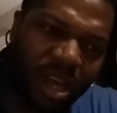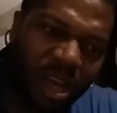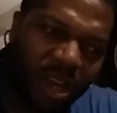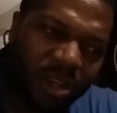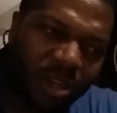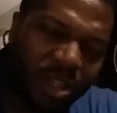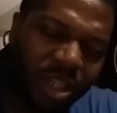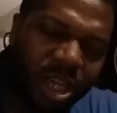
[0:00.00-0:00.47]

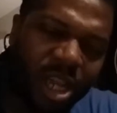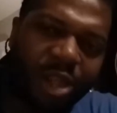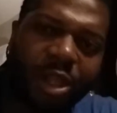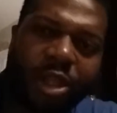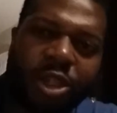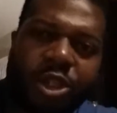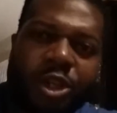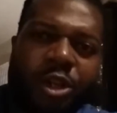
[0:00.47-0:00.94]

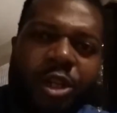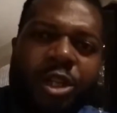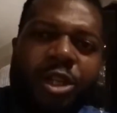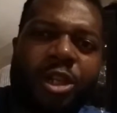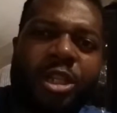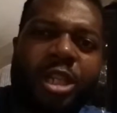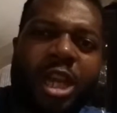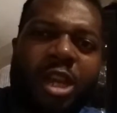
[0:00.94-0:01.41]
understand the journey
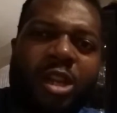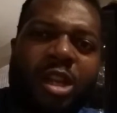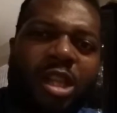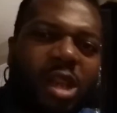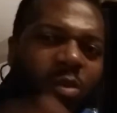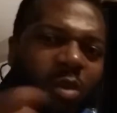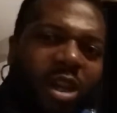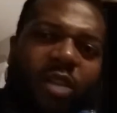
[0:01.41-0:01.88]
they're taking
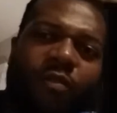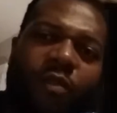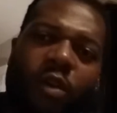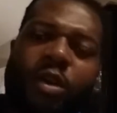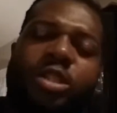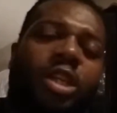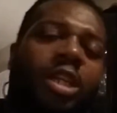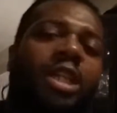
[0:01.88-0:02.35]
on. They want to
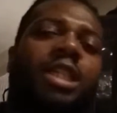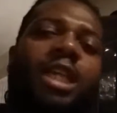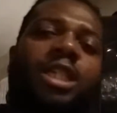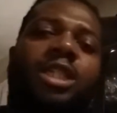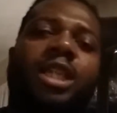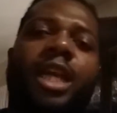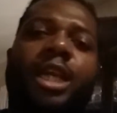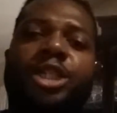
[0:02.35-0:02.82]
focus on the
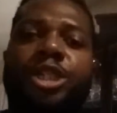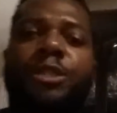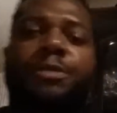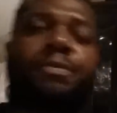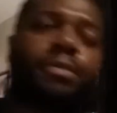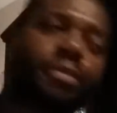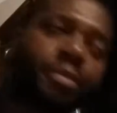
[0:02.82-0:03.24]
destination.